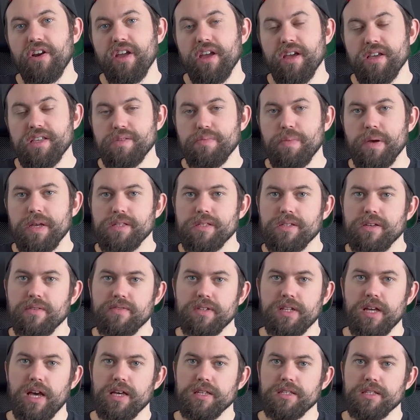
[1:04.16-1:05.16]

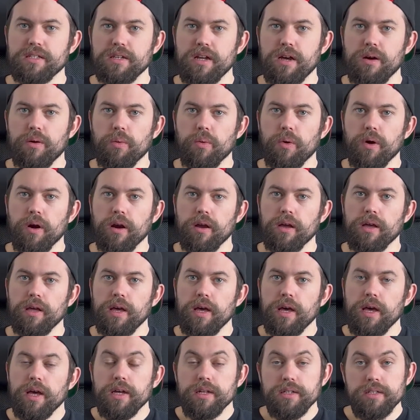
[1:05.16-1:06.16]
expensive test network.
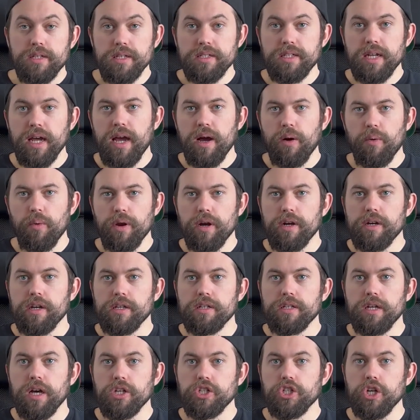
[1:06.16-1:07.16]
Today, I wanted to
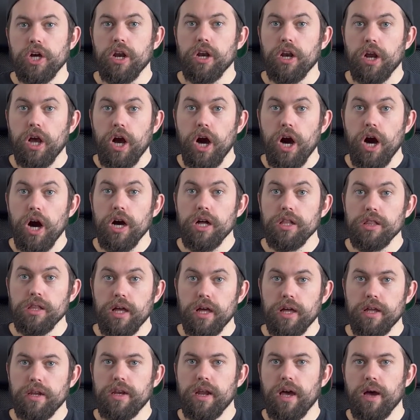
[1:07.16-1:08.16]
touch on
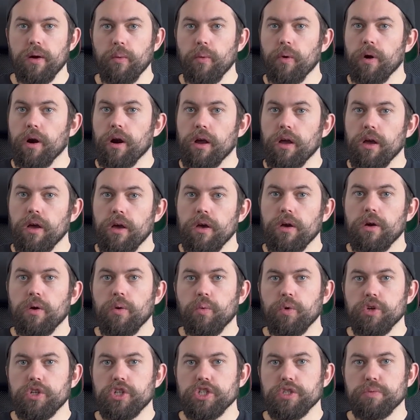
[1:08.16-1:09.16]
Khala Network,
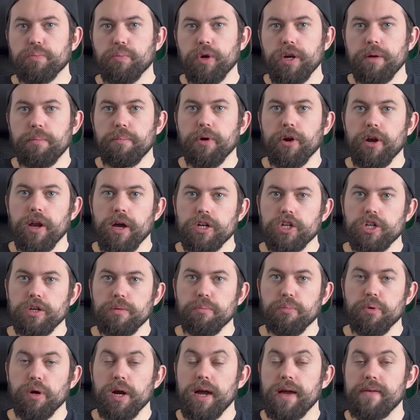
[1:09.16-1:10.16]
which is pre-production
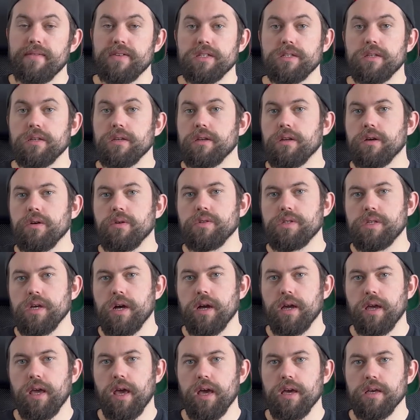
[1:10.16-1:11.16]
privacy nodes
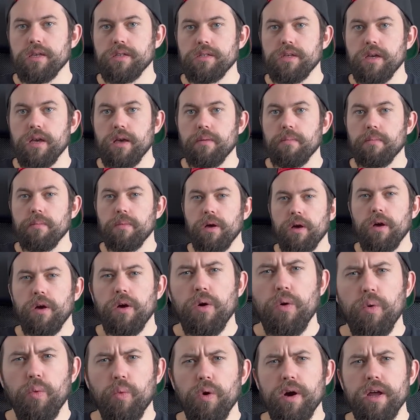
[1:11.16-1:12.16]
on KSM.
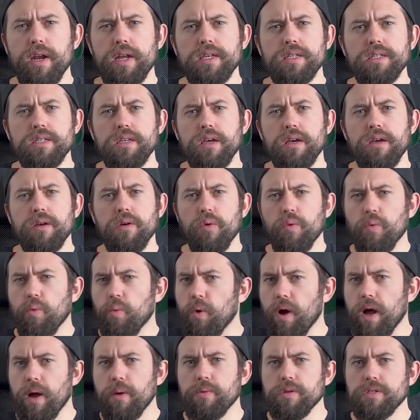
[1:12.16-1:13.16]
What is it?
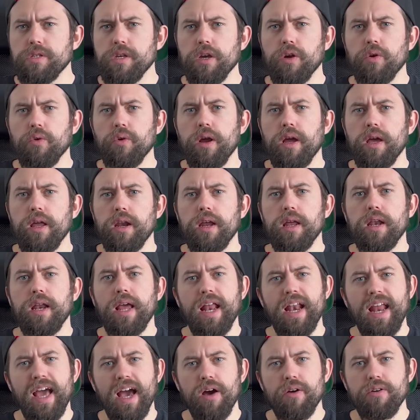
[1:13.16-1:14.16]
Why was it created?
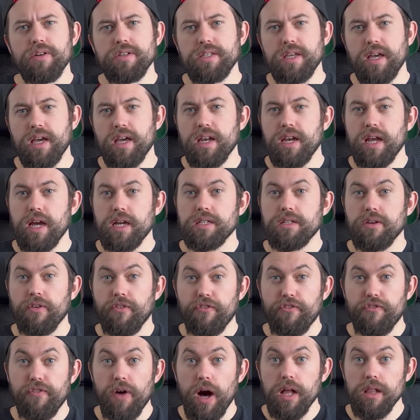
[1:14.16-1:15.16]
And how does it connect to
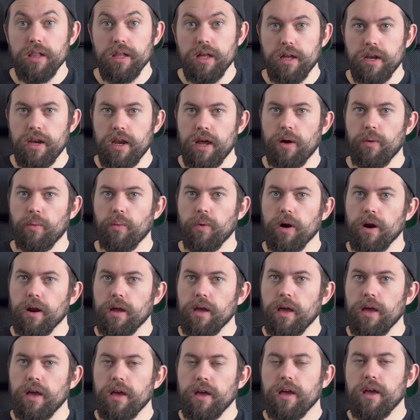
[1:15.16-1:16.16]
Phala
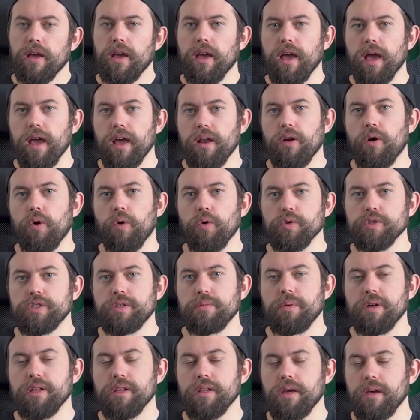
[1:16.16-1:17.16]
Network? And
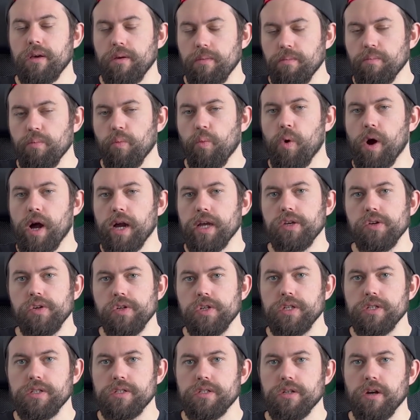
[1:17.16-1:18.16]
ultimately, why you
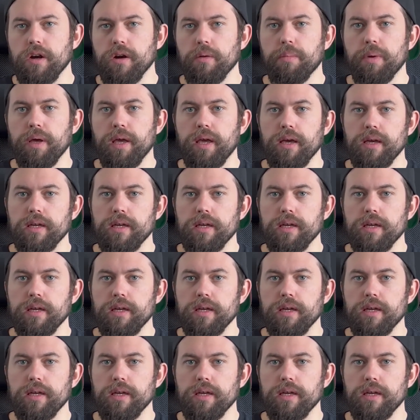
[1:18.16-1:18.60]
should start paying